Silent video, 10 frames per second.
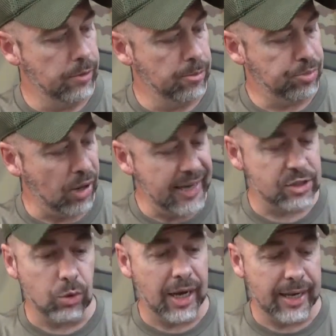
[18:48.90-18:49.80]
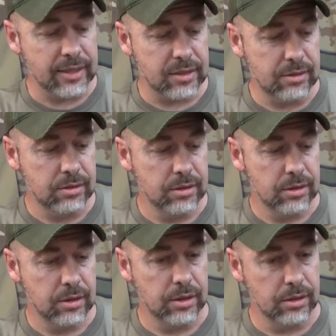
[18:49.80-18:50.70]
Price-wise,
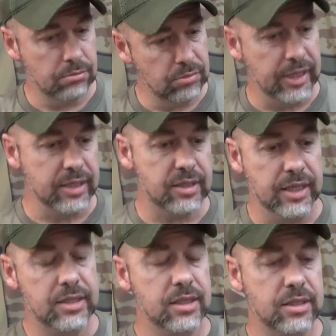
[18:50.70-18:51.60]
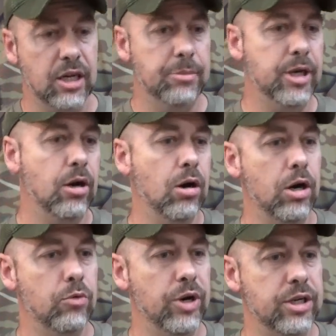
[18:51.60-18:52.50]
this is going to be a
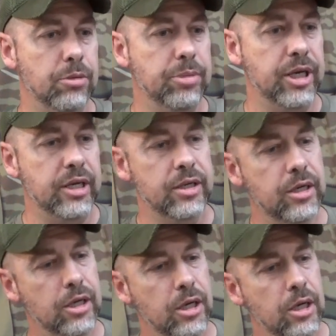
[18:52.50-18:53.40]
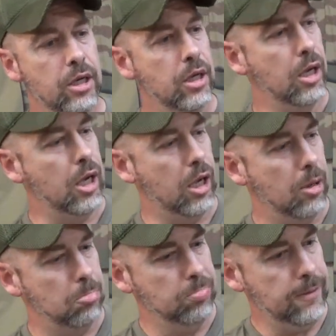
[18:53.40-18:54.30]
hard rig to beat.
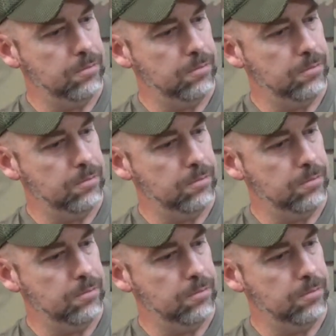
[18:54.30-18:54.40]
I